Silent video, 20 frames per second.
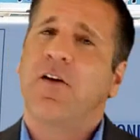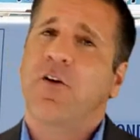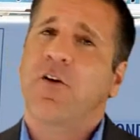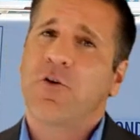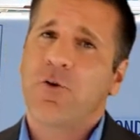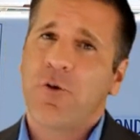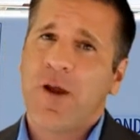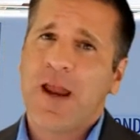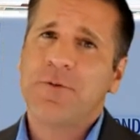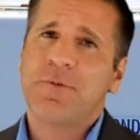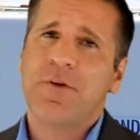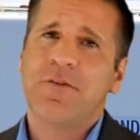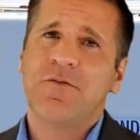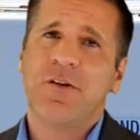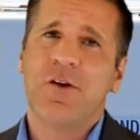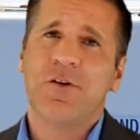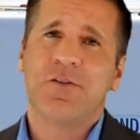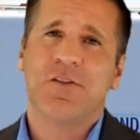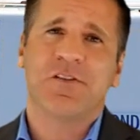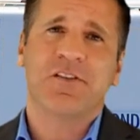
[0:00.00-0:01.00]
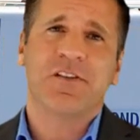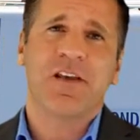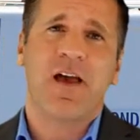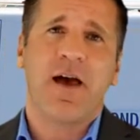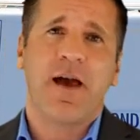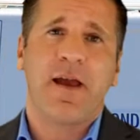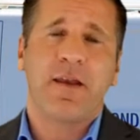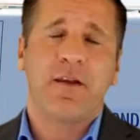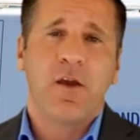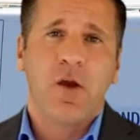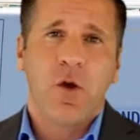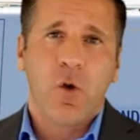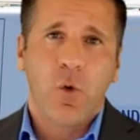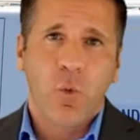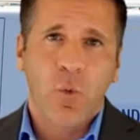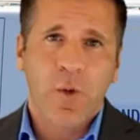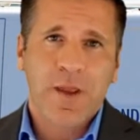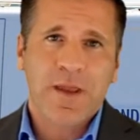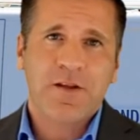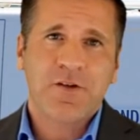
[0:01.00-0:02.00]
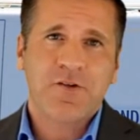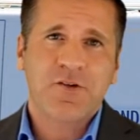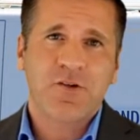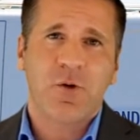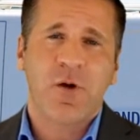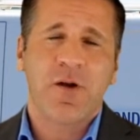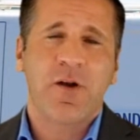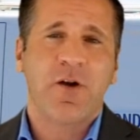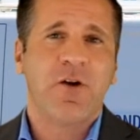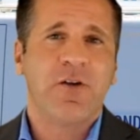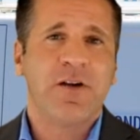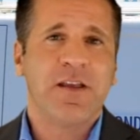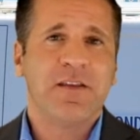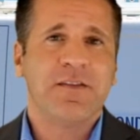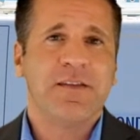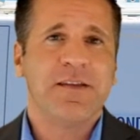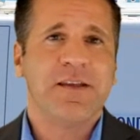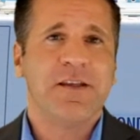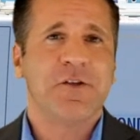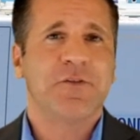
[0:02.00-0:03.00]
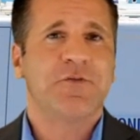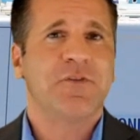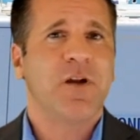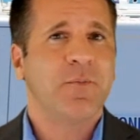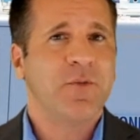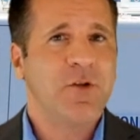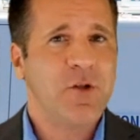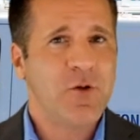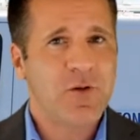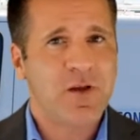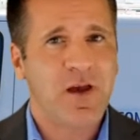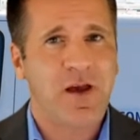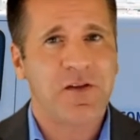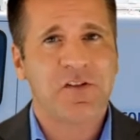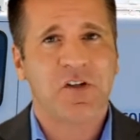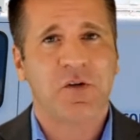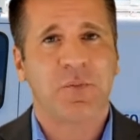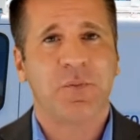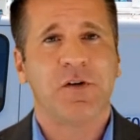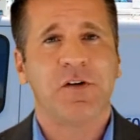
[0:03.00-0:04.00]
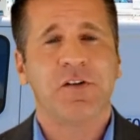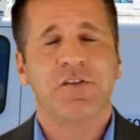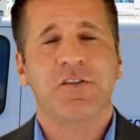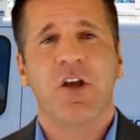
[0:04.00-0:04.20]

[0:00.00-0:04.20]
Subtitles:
Great reviews aside, we enjoy earning these from new customers,